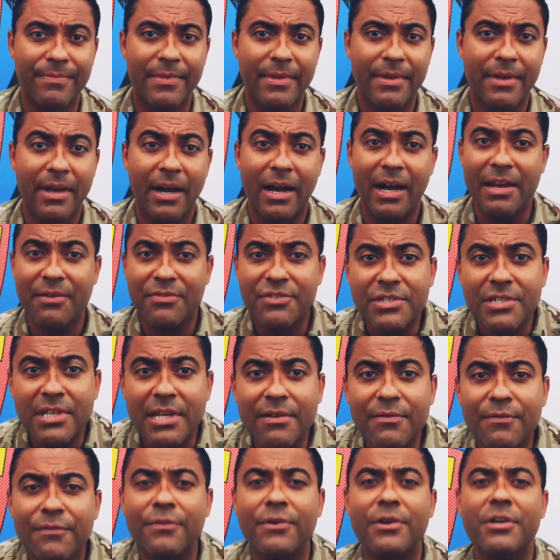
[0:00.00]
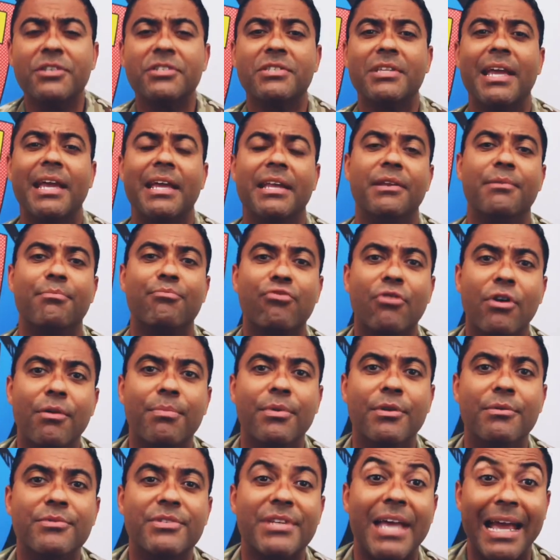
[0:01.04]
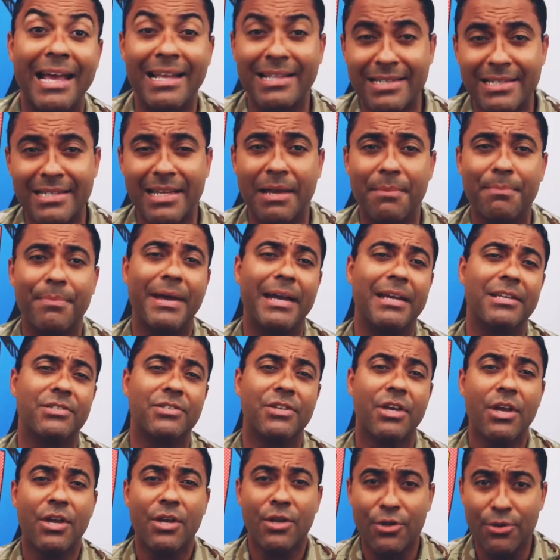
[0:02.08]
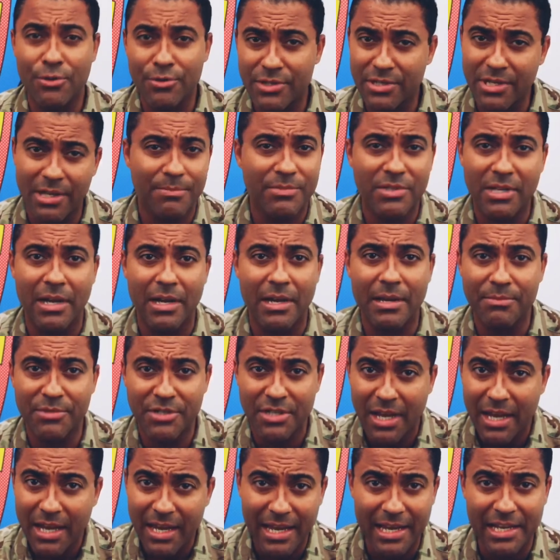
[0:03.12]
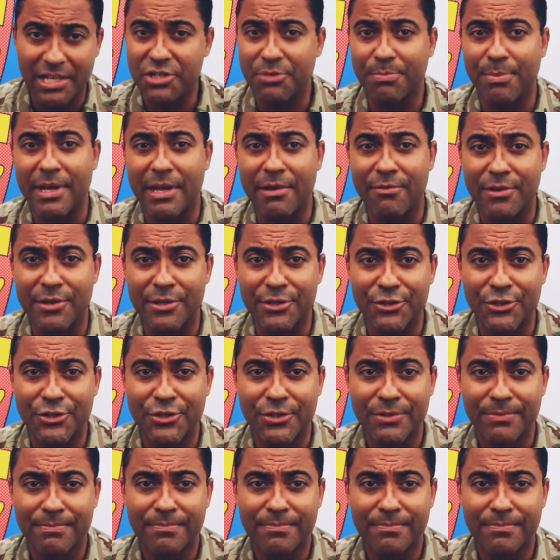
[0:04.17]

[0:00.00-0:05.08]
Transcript: I have seen firsthand the problems and setbacks you sometimes experience.